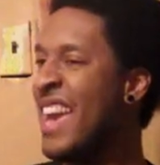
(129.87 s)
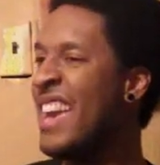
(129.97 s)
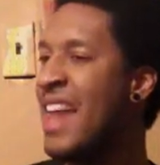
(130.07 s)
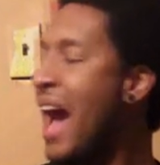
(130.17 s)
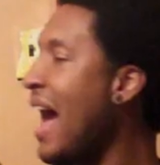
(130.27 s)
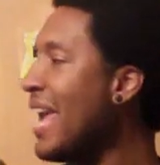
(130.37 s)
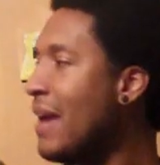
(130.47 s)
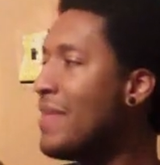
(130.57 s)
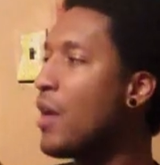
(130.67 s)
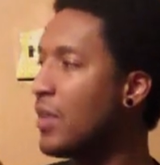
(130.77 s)
And I
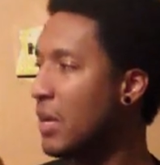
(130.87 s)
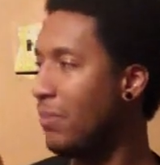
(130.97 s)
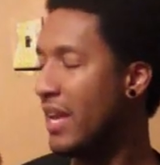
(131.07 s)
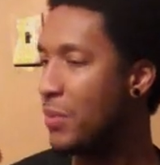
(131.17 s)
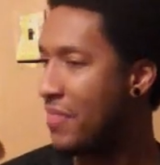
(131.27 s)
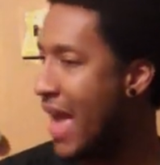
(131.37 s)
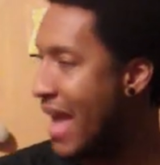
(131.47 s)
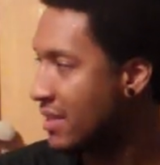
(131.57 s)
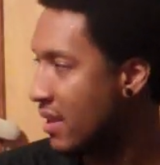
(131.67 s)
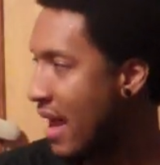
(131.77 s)
am not going to complain with
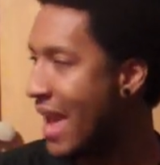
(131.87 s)
that.